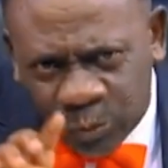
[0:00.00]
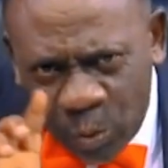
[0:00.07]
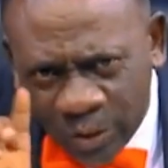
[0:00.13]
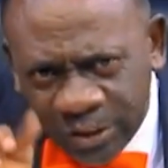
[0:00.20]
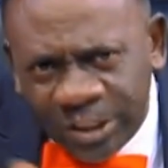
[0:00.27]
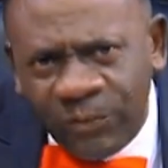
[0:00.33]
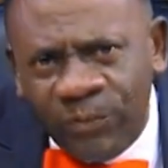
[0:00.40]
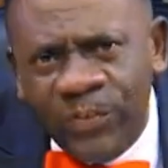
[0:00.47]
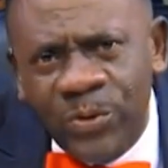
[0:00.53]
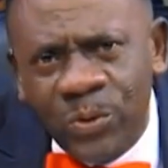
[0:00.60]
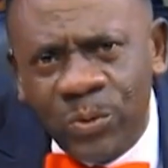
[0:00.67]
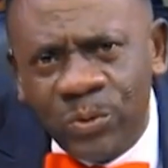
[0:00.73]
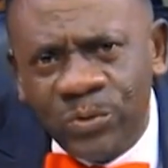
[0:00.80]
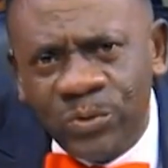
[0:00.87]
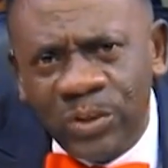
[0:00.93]
watch this
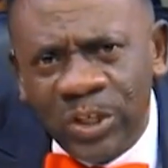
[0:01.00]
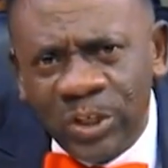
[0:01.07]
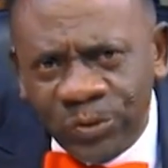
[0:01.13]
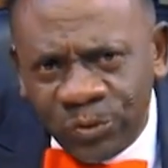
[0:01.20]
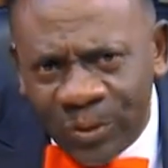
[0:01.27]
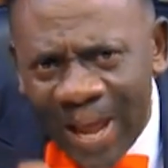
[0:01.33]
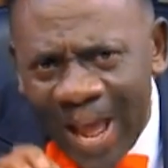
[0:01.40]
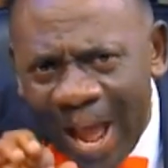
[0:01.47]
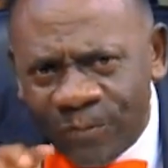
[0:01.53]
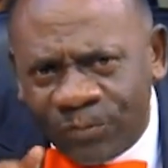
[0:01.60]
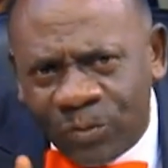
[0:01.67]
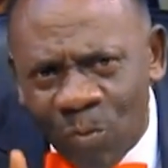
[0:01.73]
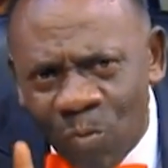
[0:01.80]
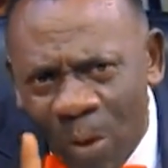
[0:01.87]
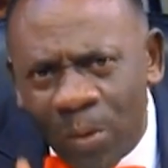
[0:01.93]
video so that I have
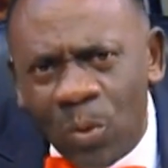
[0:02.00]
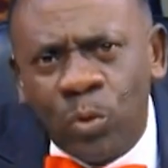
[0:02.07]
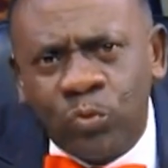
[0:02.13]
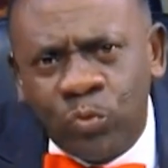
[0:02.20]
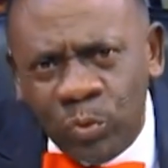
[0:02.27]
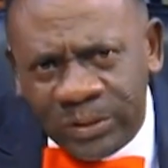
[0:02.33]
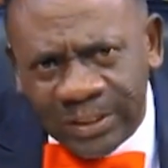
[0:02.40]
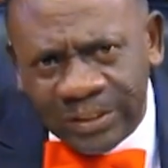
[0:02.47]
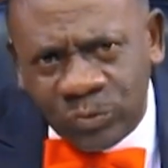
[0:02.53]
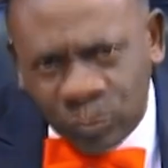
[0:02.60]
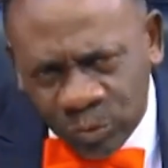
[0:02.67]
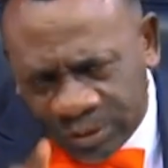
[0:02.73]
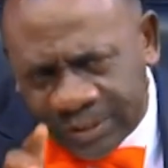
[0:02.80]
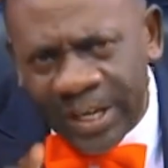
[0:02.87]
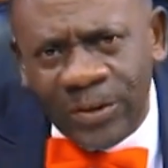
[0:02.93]
some one or two things to
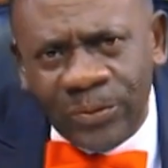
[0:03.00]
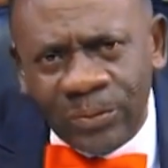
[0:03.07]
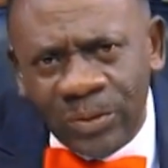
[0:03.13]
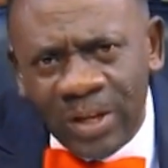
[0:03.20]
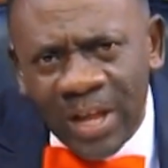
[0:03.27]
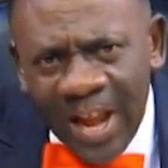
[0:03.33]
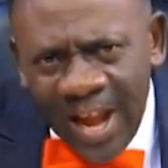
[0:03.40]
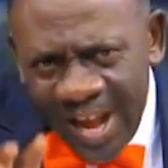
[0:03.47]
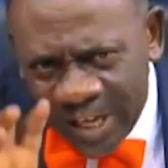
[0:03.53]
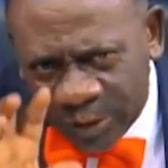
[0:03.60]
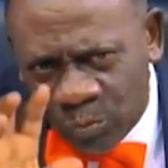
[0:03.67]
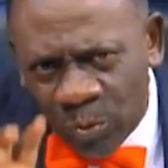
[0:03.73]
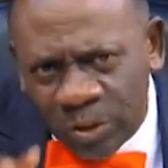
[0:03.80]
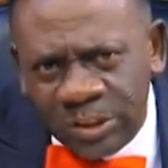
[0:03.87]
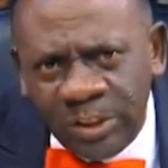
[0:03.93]
tell you. Let's
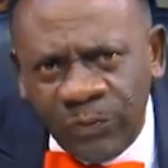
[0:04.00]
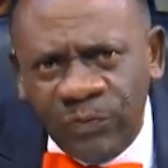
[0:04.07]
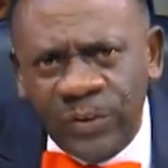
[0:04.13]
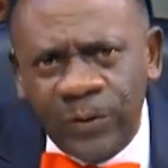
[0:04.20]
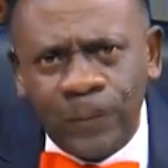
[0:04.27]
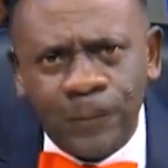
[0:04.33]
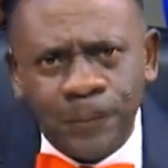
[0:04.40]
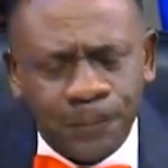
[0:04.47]
watch this video.